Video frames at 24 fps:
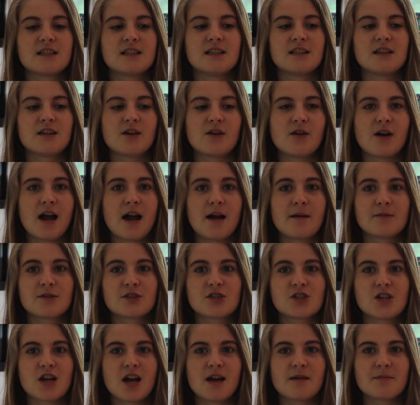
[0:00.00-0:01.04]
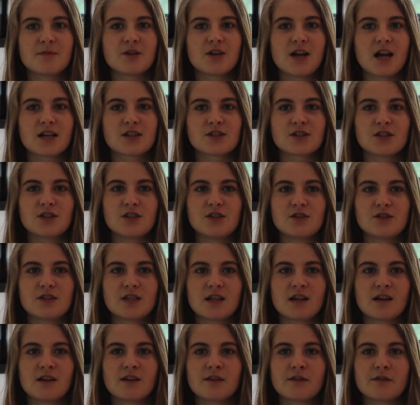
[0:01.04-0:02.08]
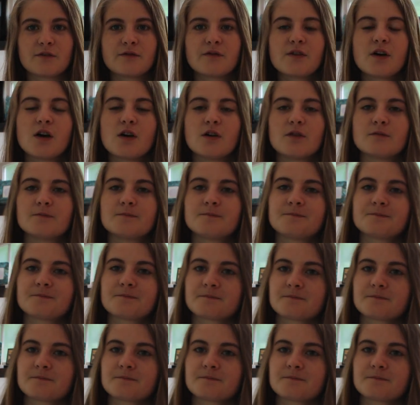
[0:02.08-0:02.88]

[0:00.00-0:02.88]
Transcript: you know how much time you're actually using on your phone.